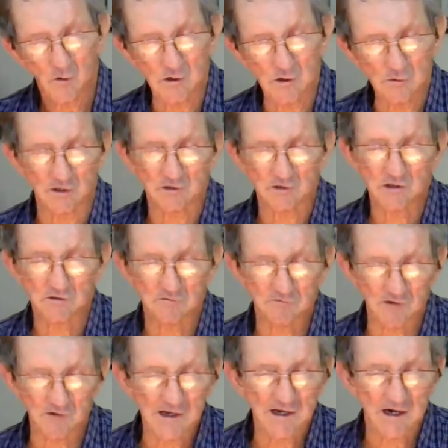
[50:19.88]
when we got to the
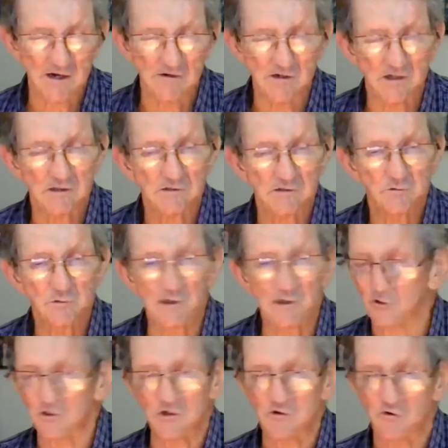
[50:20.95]
flay area, we
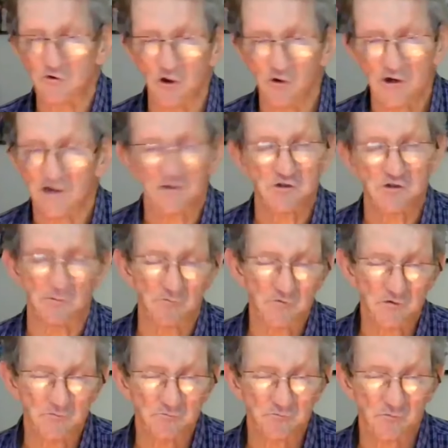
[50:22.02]
couldn't roll our
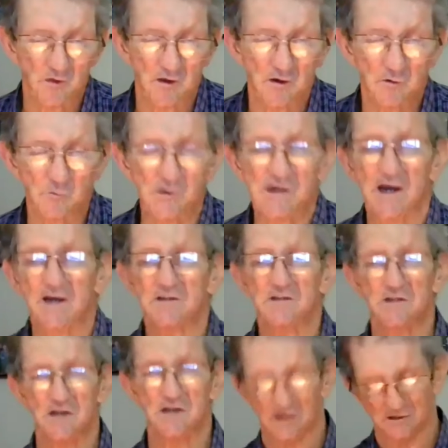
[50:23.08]
drums. We had
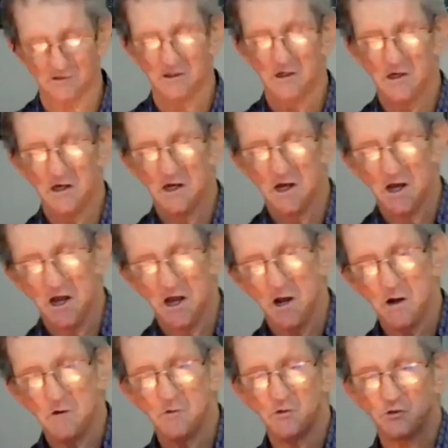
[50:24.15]
to now
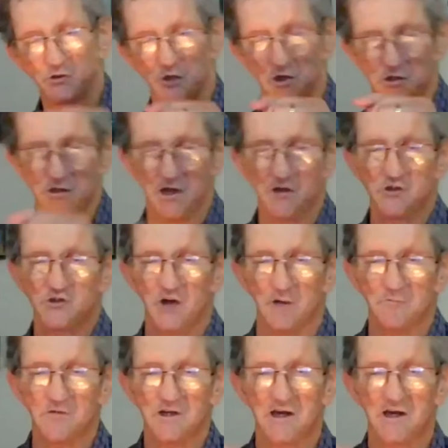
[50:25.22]
turn those
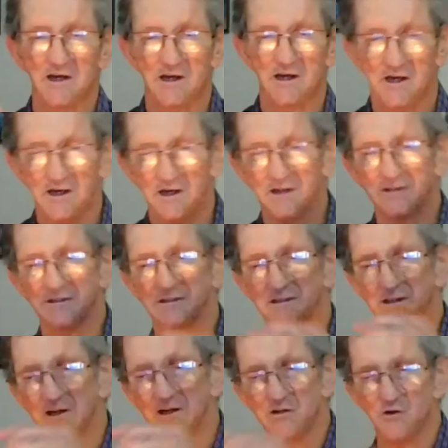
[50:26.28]
drums
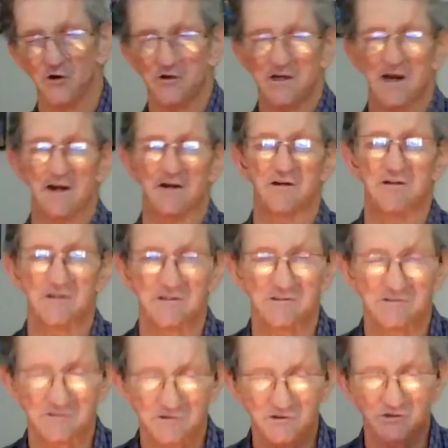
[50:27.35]
end on end
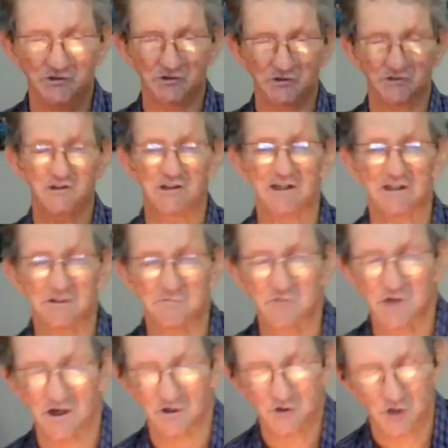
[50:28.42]
to get
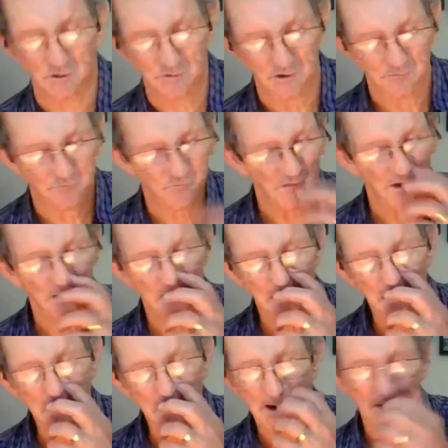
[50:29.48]
them to our chopper.
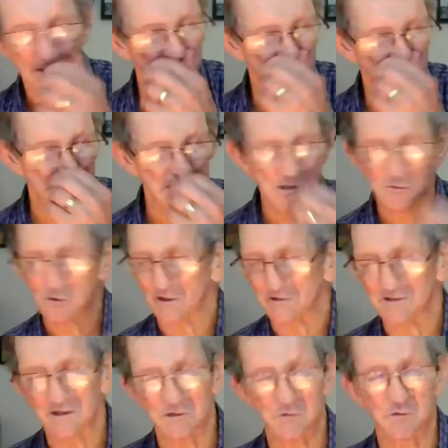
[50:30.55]
And I'll tell you
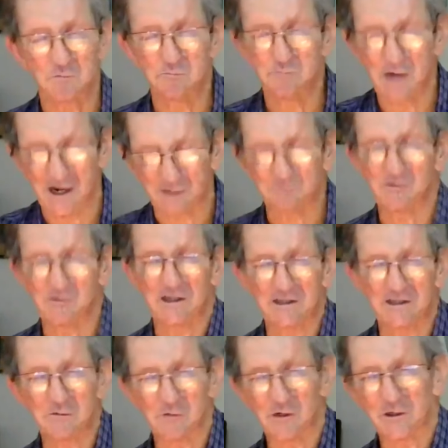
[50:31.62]
what, that was
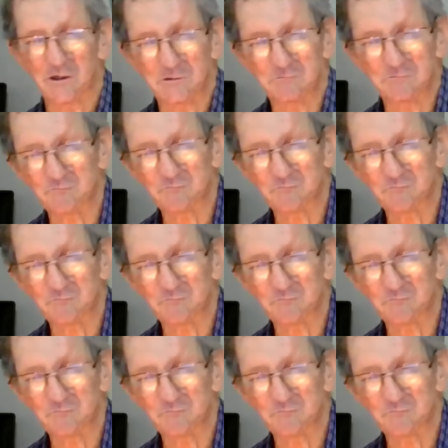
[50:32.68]
backbreaking work.